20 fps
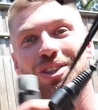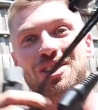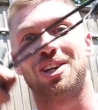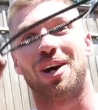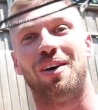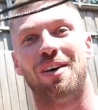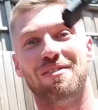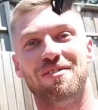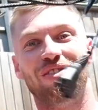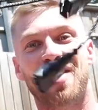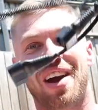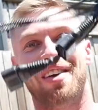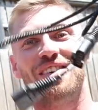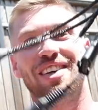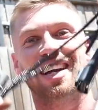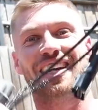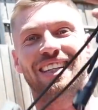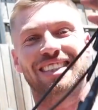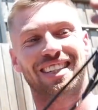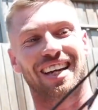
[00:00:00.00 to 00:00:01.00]
So I'm
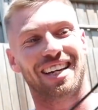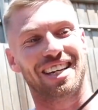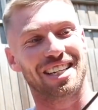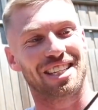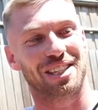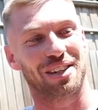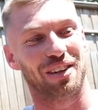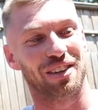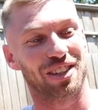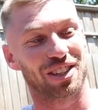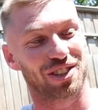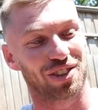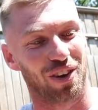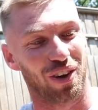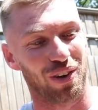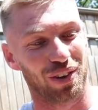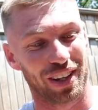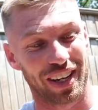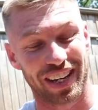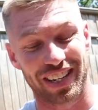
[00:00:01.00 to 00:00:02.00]
very excited to
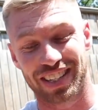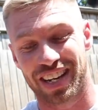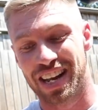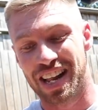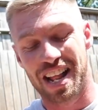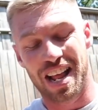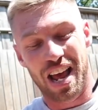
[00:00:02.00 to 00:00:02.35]
install these.